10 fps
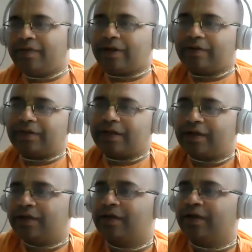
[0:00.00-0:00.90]
one of
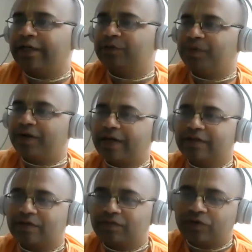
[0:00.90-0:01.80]
the
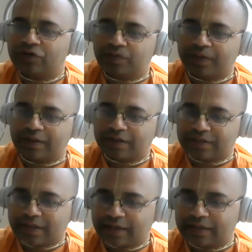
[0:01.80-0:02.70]
expertise of good speaker
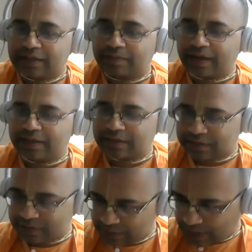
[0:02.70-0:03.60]
is that he
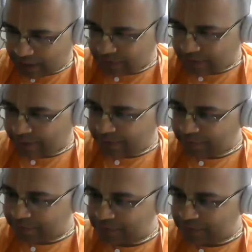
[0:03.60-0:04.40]
summarizes at the end.